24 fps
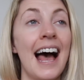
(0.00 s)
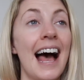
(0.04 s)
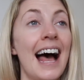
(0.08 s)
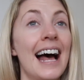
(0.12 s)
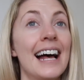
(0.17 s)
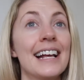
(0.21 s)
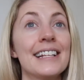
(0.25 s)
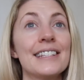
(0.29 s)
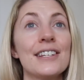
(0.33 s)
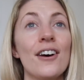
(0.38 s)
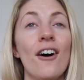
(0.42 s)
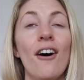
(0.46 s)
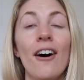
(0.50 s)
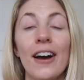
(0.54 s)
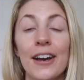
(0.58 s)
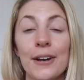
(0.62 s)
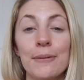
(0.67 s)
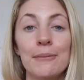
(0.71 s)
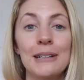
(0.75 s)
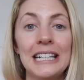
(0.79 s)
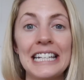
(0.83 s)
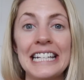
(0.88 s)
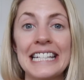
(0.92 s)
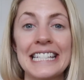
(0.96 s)
and I
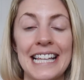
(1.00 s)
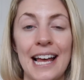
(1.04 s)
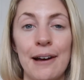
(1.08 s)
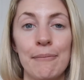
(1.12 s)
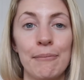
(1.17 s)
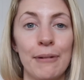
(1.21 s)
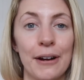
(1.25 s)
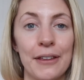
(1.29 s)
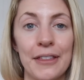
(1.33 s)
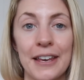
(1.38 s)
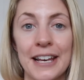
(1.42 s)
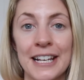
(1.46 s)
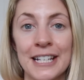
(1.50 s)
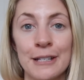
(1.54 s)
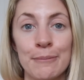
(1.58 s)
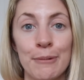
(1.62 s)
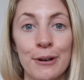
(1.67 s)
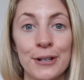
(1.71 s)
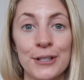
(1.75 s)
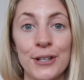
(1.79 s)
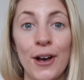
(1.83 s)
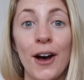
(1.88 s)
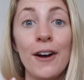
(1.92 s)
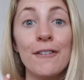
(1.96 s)
completely stand by this
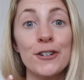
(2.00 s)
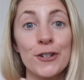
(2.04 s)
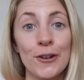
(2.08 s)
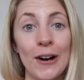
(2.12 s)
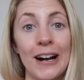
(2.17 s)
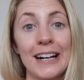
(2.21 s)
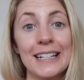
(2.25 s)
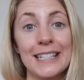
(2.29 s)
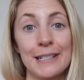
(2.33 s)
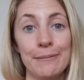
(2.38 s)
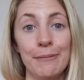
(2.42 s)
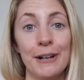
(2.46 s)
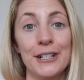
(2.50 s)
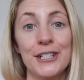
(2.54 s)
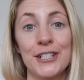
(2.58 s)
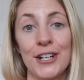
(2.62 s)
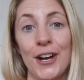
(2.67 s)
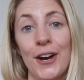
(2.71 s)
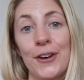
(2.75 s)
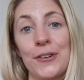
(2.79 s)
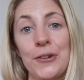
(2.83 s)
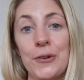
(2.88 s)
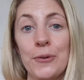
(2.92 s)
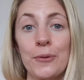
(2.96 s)
because I've tracked in my
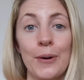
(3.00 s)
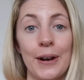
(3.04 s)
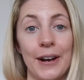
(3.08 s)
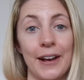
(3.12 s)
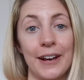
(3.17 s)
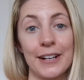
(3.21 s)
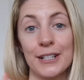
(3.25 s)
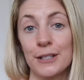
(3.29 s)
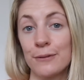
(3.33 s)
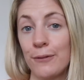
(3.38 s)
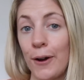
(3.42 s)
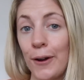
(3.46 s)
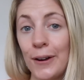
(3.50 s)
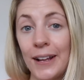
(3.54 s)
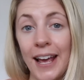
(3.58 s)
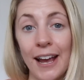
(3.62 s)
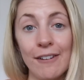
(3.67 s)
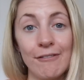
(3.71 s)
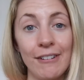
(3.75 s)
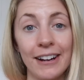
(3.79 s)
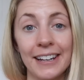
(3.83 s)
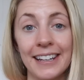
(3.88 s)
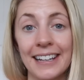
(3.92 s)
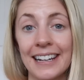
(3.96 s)
journal when I
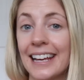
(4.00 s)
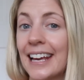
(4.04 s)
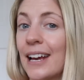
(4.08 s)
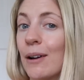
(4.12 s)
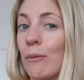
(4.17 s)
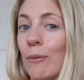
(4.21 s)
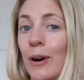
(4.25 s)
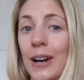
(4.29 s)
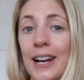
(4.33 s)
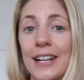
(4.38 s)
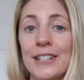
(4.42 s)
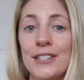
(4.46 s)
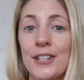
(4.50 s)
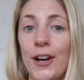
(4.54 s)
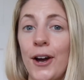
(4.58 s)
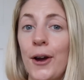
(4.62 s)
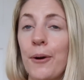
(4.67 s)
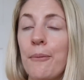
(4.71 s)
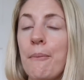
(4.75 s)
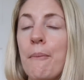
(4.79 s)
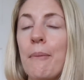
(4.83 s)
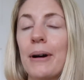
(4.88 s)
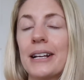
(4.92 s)
exfoliate regularly and when I don't,